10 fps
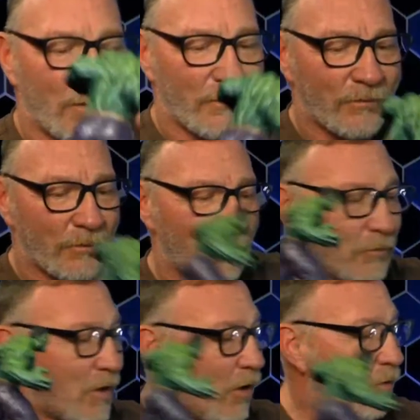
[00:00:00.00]
So
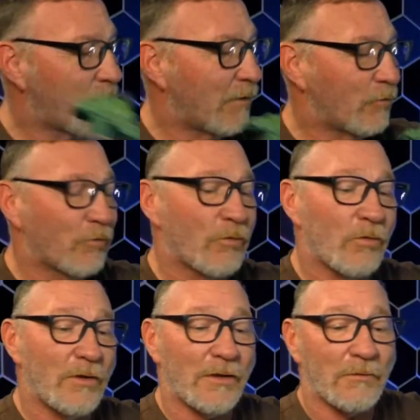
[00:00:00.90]
the Hulk I was
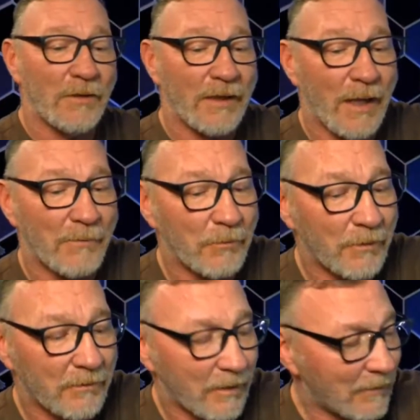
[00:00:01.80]
really, really happy
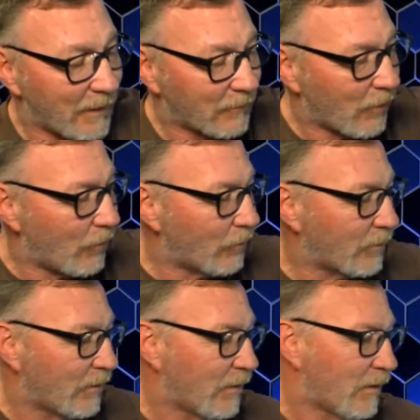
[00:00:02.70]
with. I like the
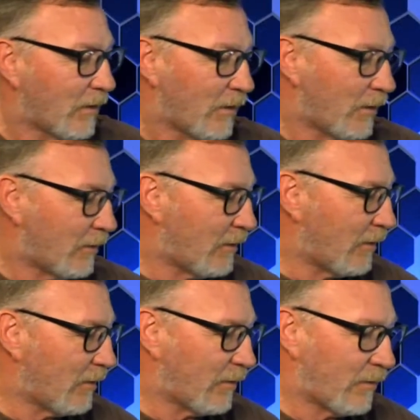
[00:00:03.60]
Hulk. And
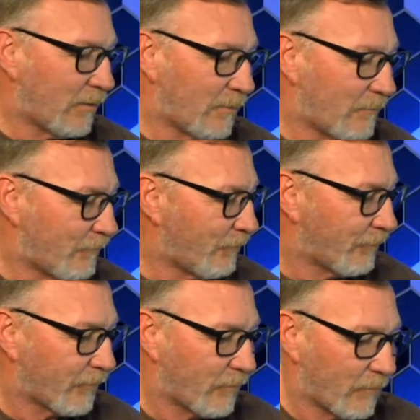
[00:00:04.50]
then,
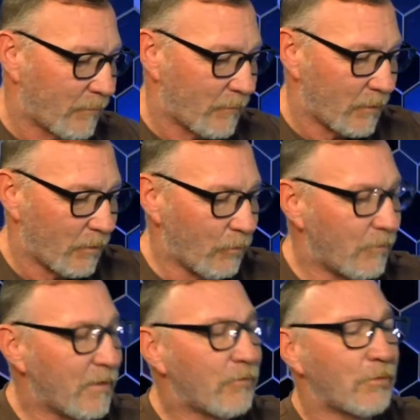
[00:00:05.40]
oh,
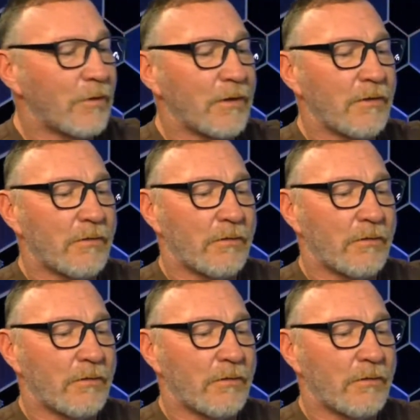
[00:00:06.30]
this one.